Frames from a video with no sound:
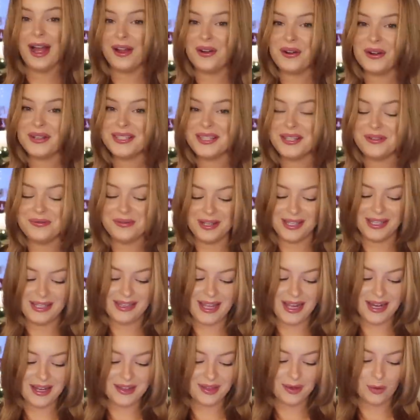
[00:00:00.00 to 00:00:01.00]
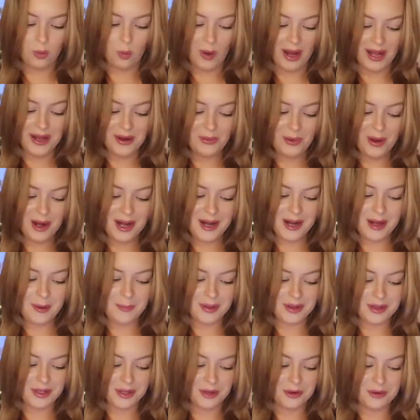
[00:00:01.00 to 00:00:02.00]
I honestly really like the white one,
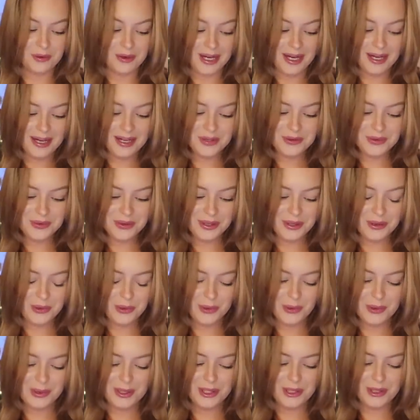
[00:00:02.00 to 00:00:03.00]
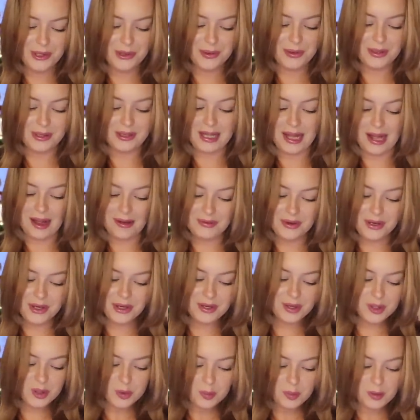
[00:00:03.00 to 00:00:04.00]
but the green is really cool too. The
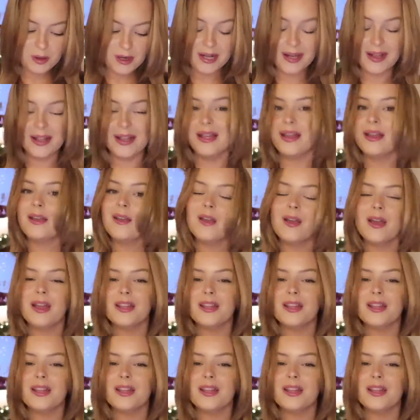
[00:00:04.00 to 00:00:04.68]
lavender is pretty.